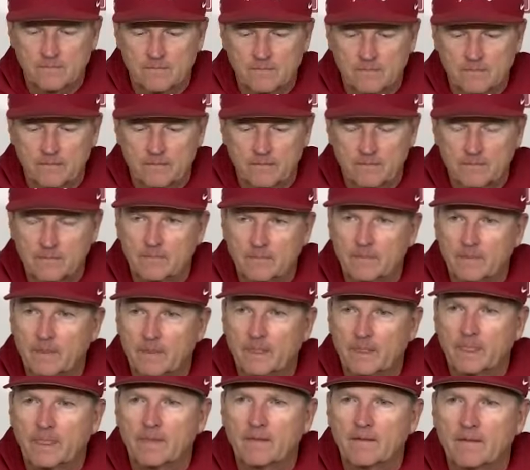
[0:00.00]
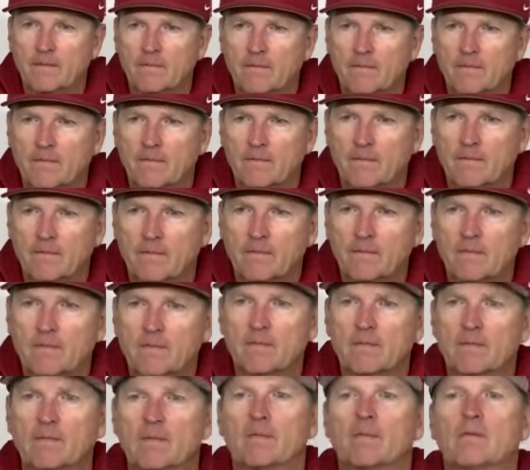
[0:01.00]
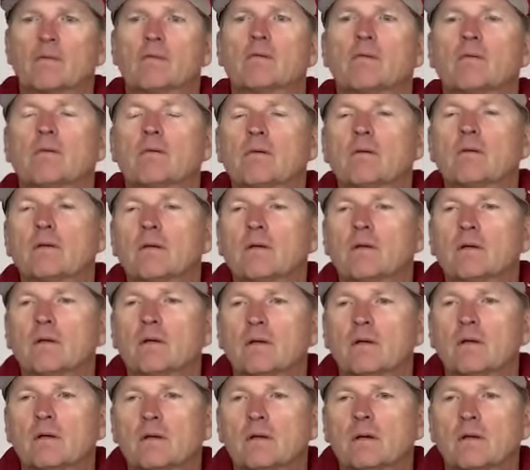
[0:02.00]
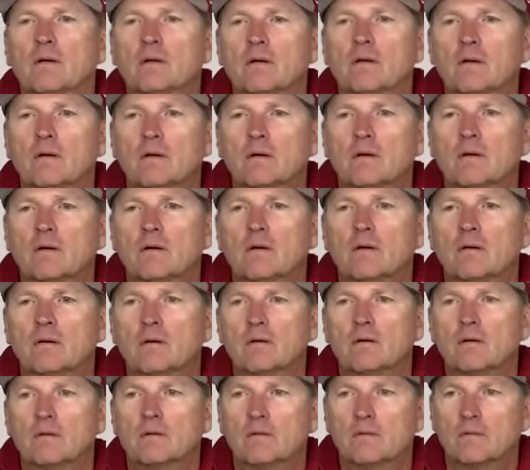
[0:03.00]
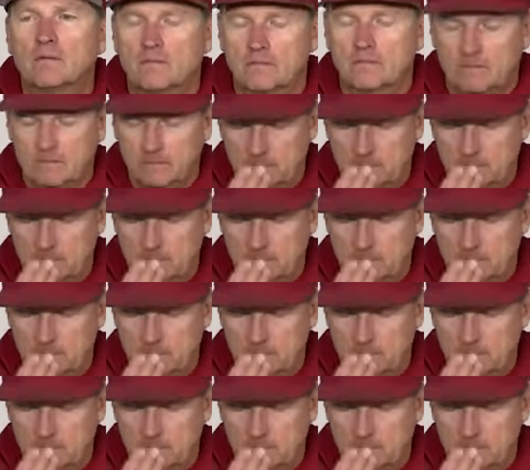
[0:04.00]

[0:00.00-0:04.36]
What's the confidence that you get from a game like this where you both pitch your number one, you both